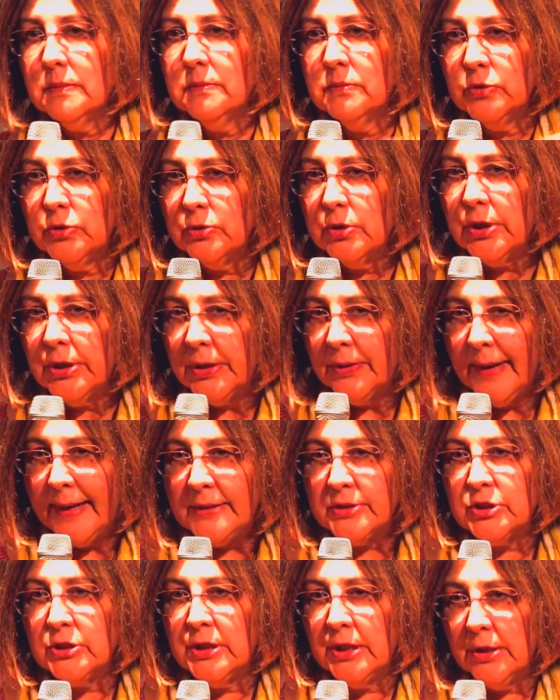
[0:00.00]
nuclear
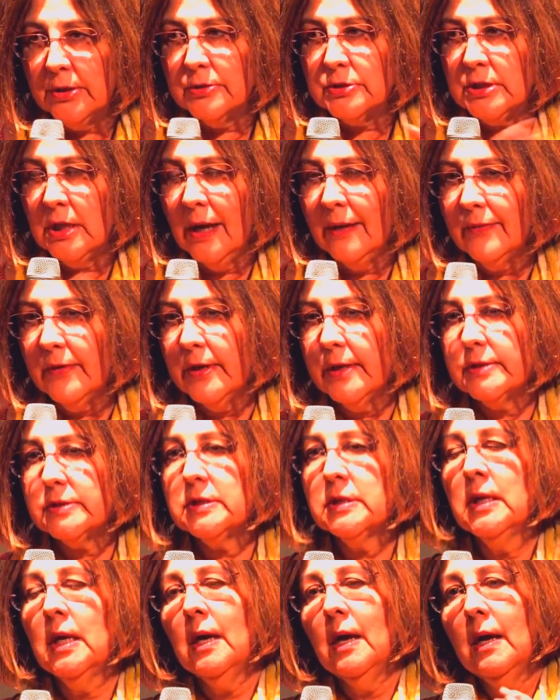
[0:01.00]
engineers on this.
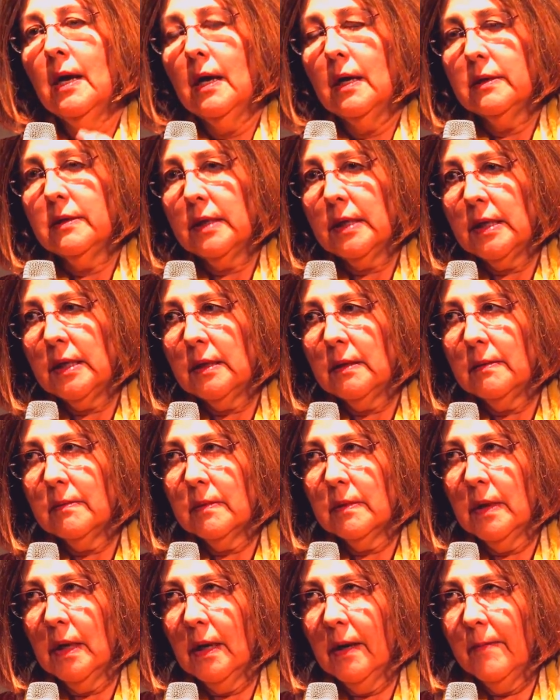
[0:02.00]
They
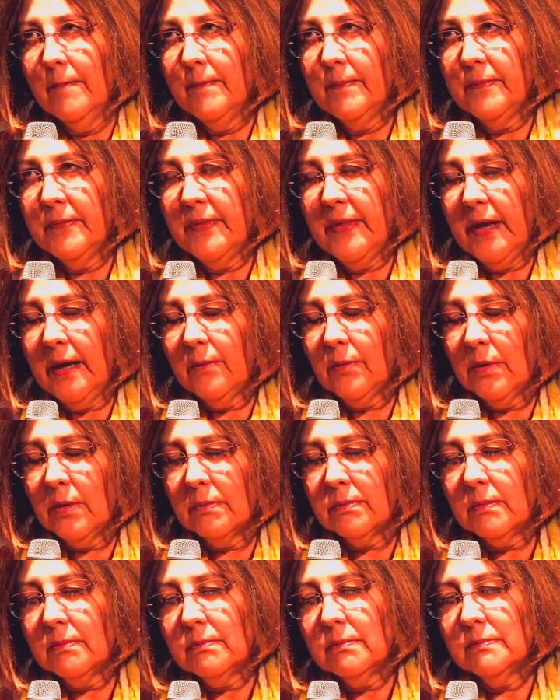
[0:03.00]

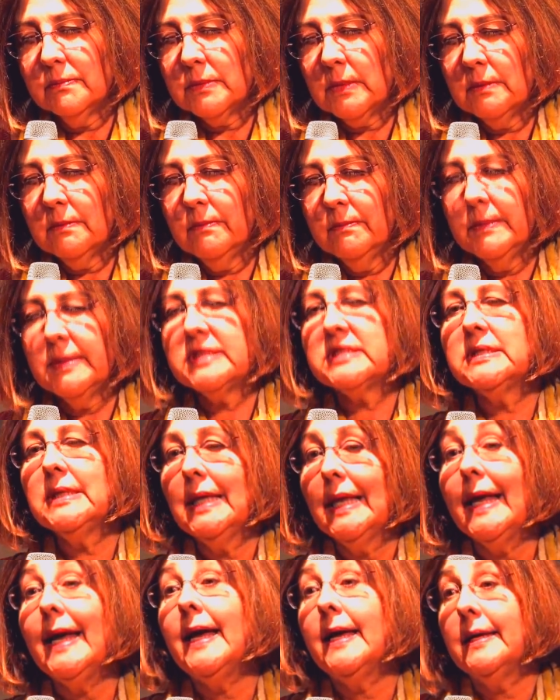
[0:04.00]
were
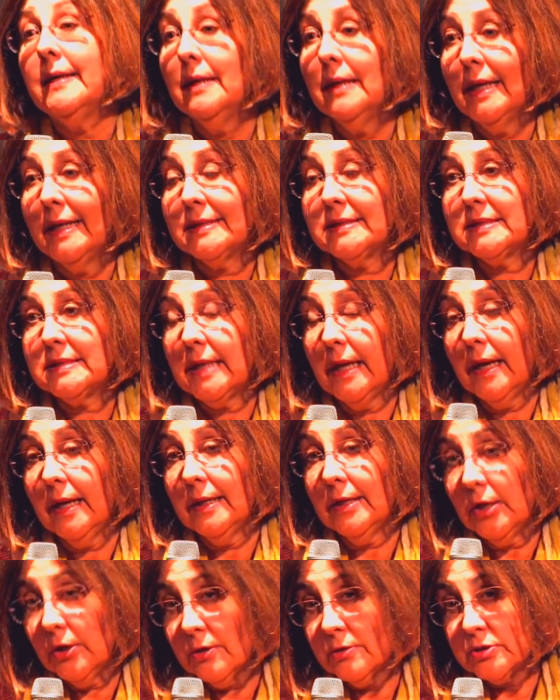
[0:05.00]
misled, let's say,
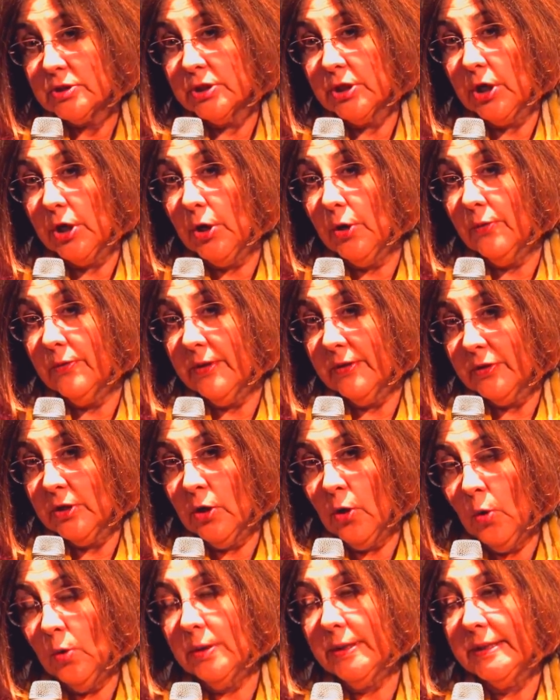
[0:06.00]
years ago that the
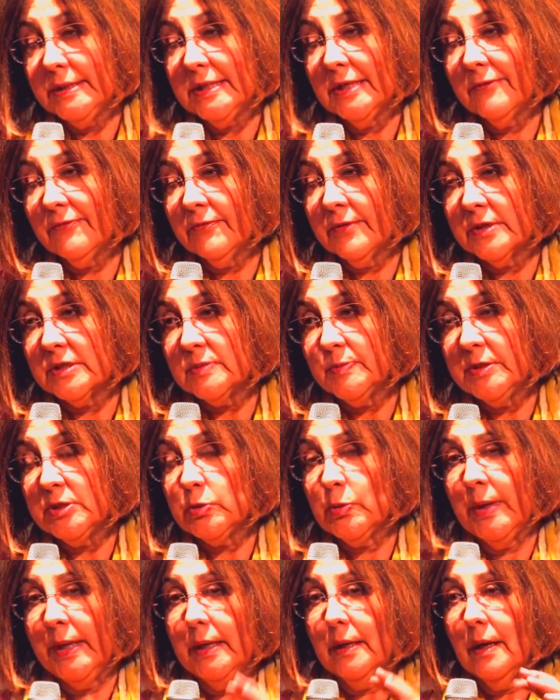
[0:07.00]
only difference
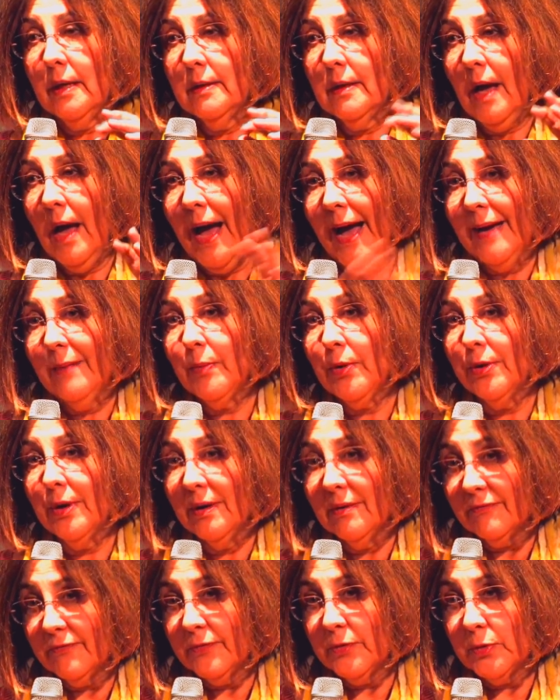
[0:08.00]
between high
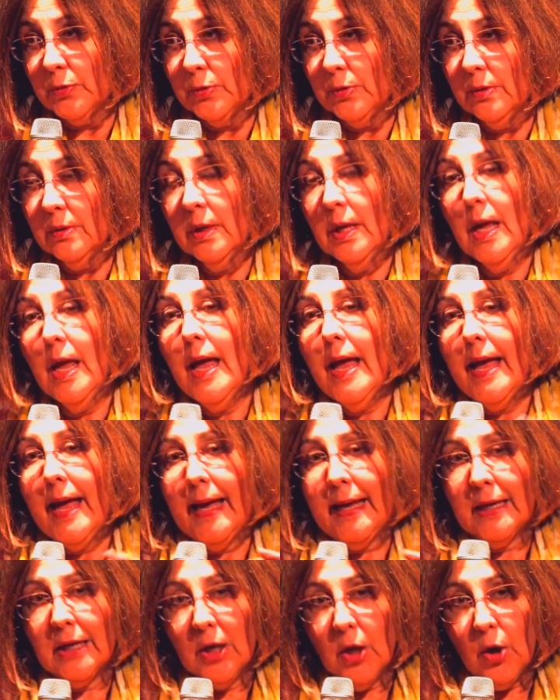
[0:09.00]
burnup fuel
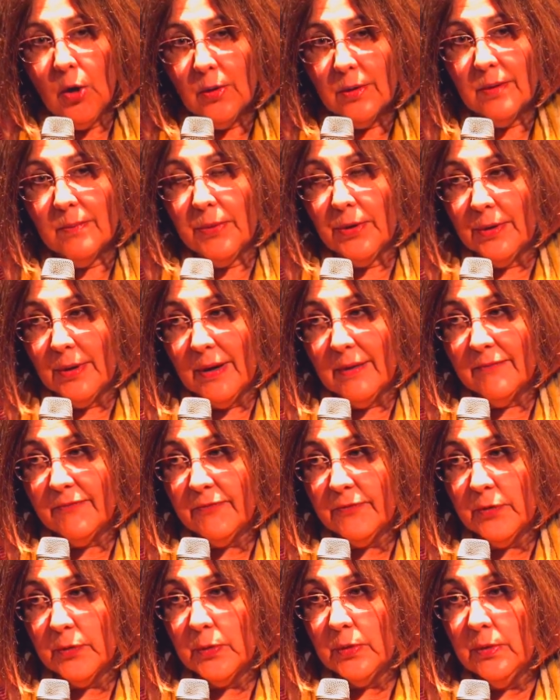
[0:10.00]
and lower burnup
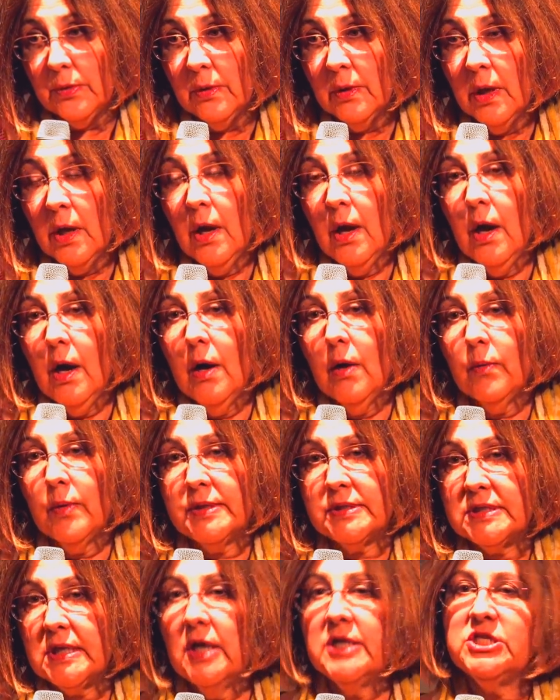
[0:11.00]
fuel
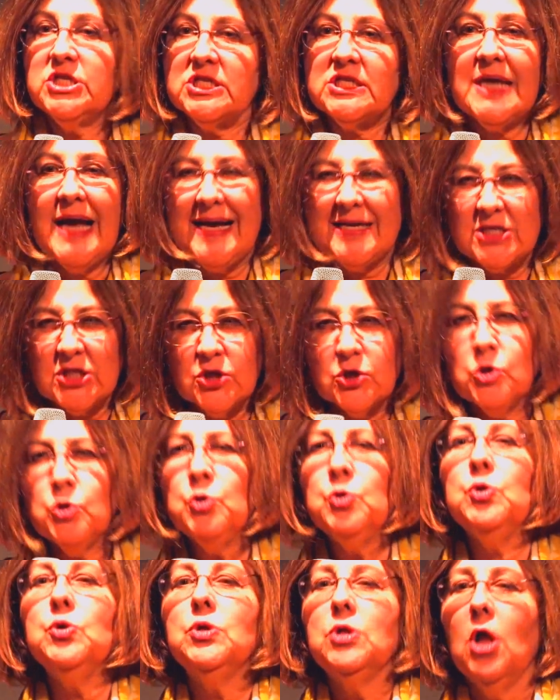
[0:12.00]
was it just has to
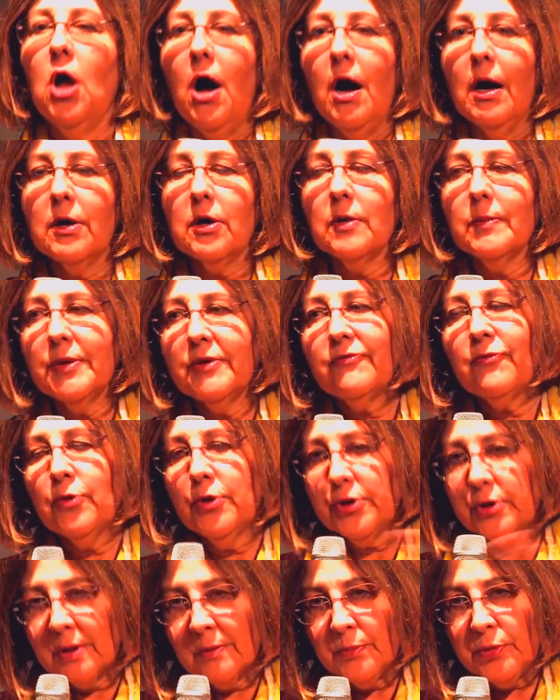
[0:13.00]
cool longer before
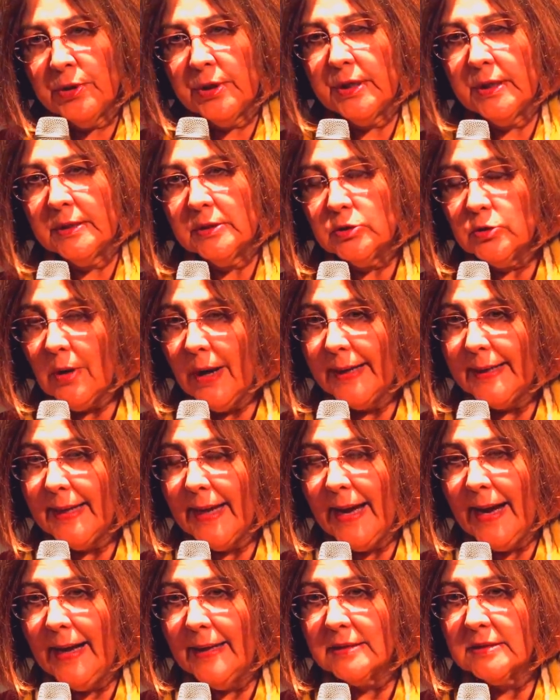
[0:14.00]
you can put it in dry
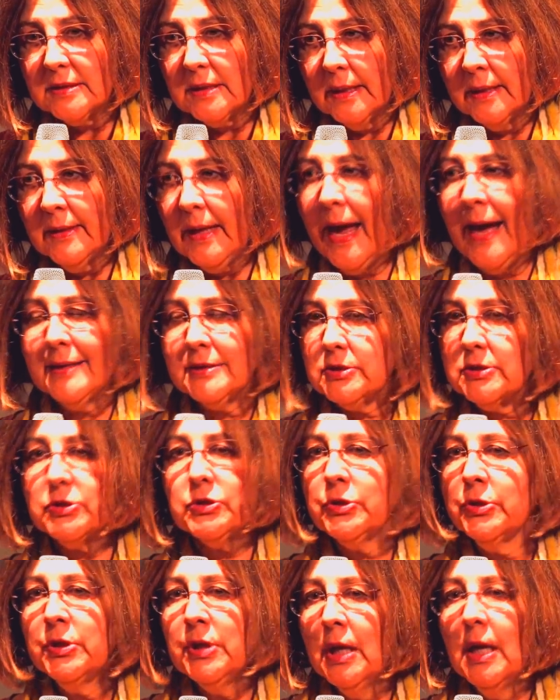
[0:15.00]
cask, and
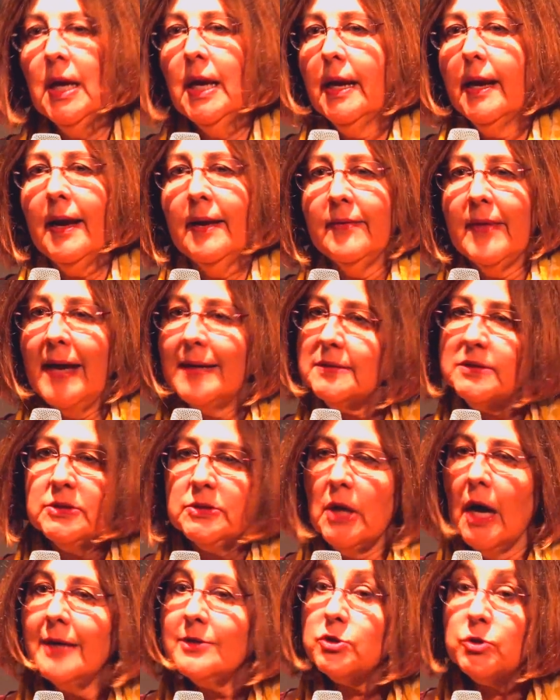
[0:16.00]
that's
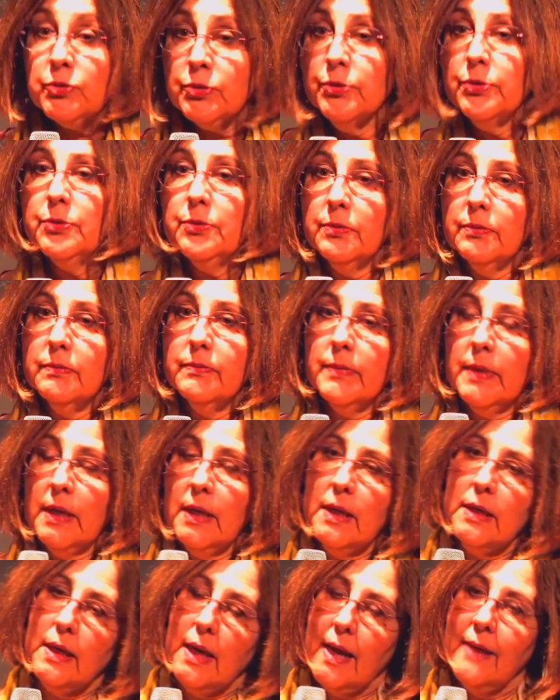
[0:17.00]
not true.
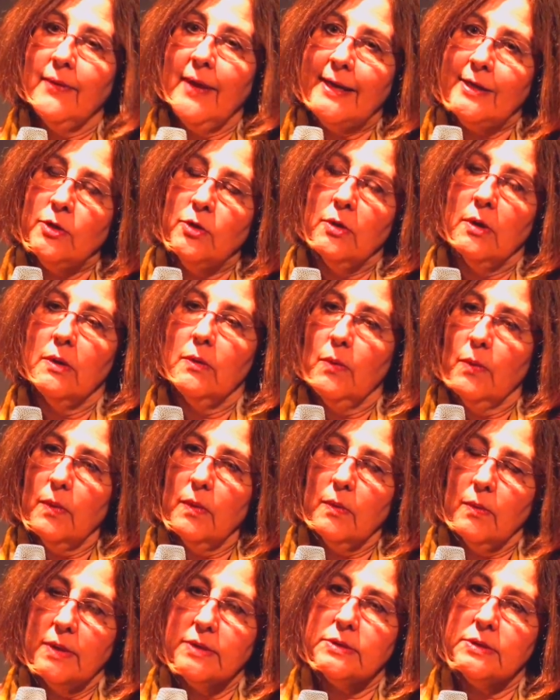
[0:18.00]
And they knew it
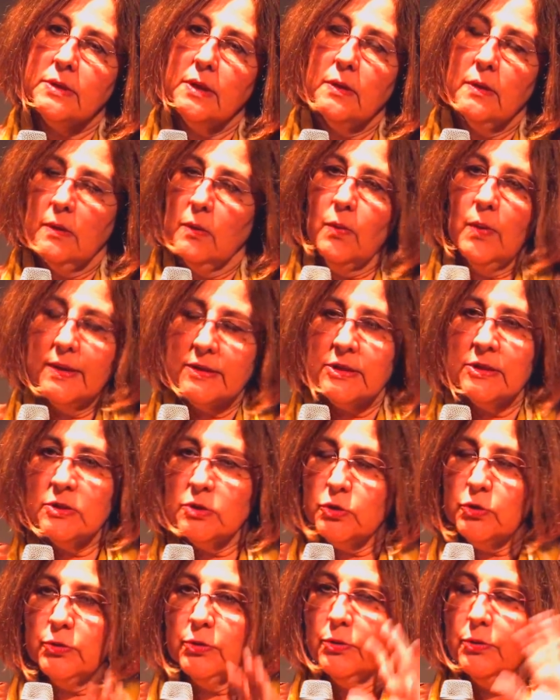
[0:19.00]
wasn't
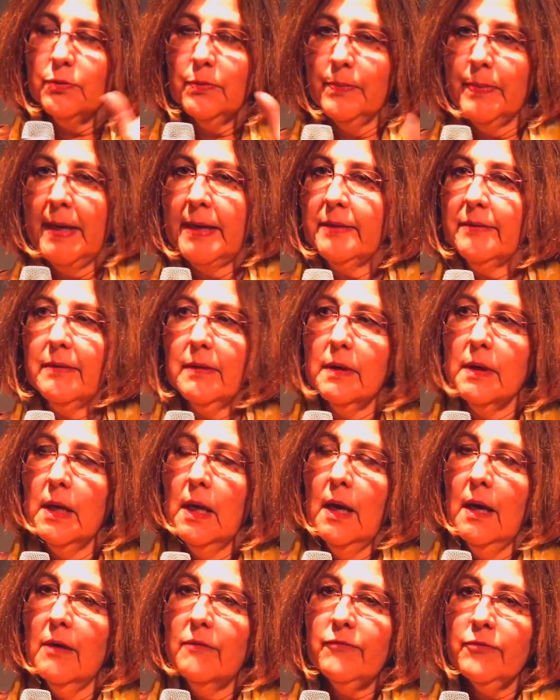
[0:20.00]
true, but
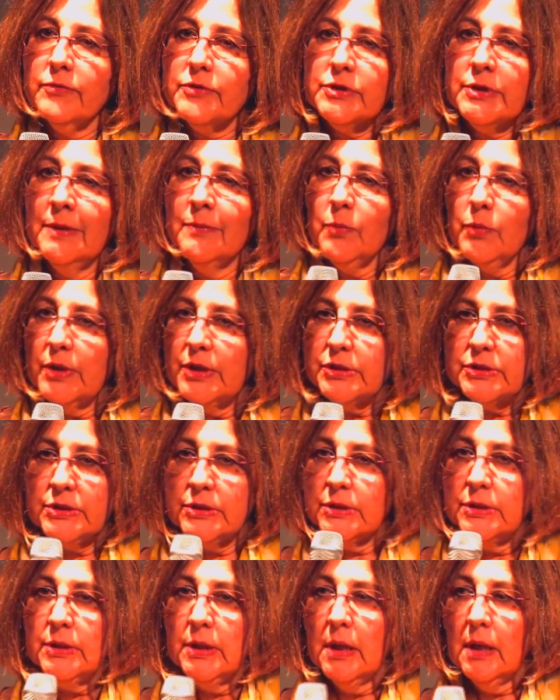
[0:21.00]
for some
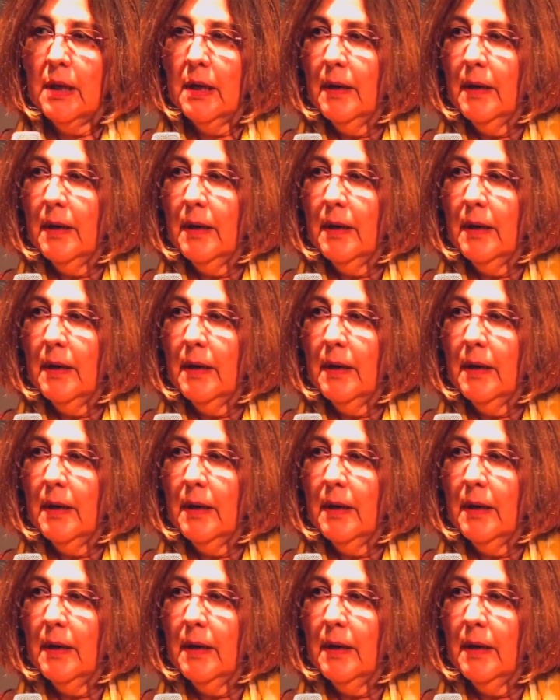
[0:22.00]
reason